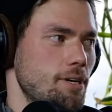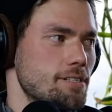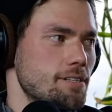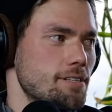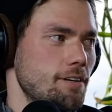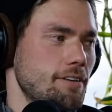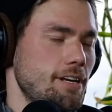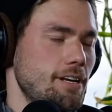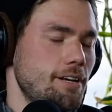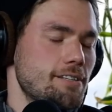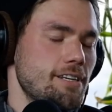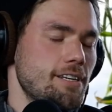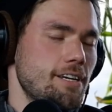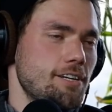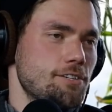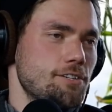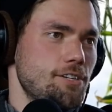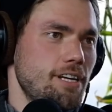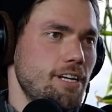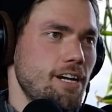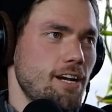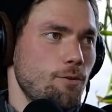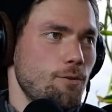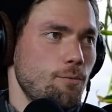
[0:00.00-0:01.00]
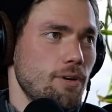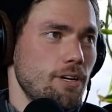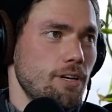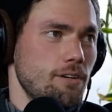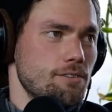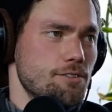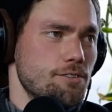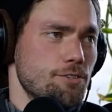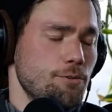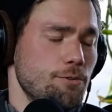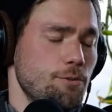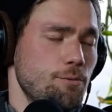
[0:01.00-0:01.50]
for myself. That's actually kind of what
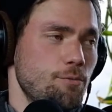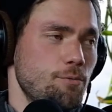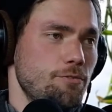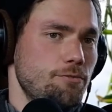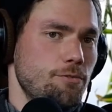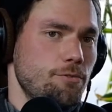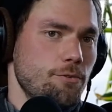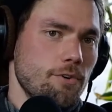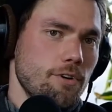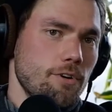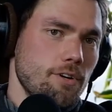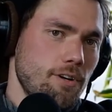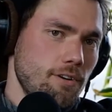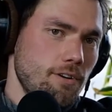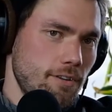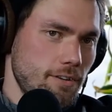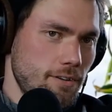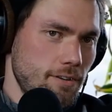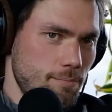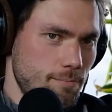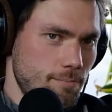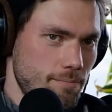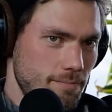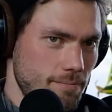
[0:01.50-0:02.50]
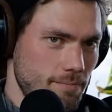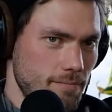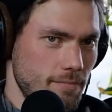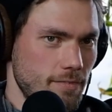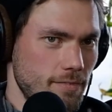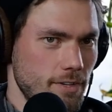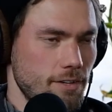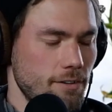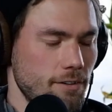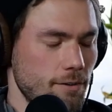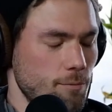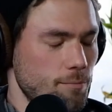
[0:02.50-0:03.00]
I was doing before all the,
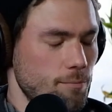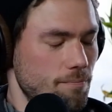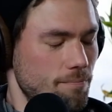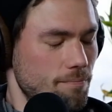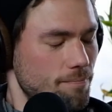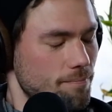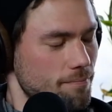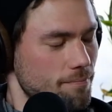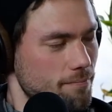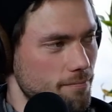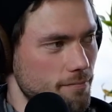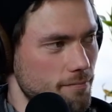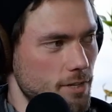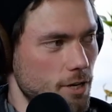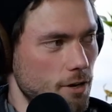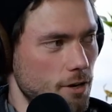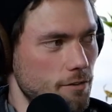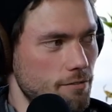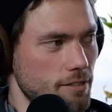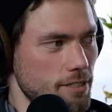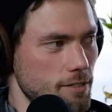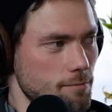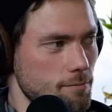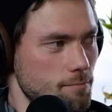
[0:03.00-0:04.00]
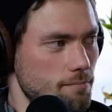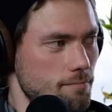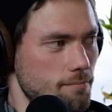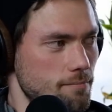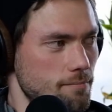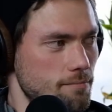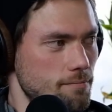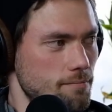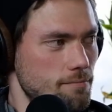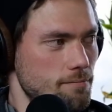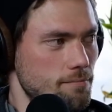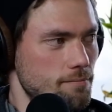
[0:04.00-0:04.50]
COVID
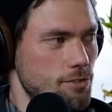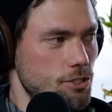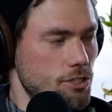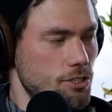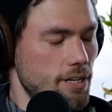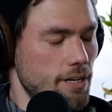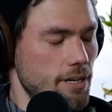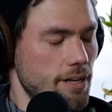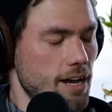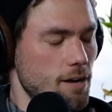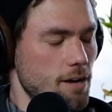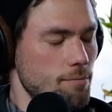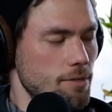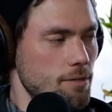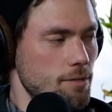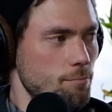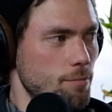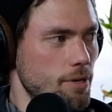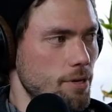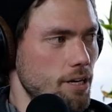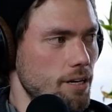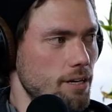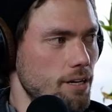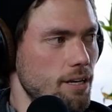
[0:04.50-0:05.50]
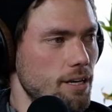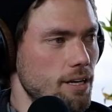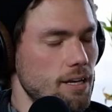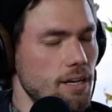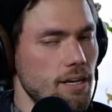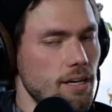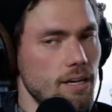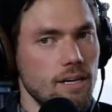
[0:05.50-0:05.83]
shit happened. But